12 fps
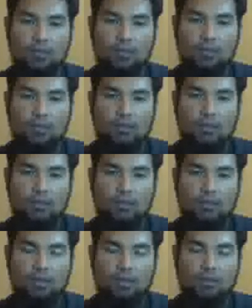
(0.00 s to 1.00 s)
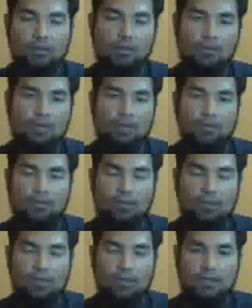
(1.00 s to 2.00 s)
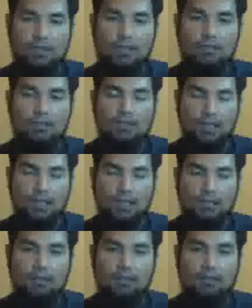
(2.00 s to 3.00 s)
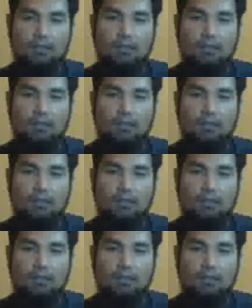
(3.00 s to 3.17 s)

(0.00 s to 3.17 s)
extend the sound or six uh, second, like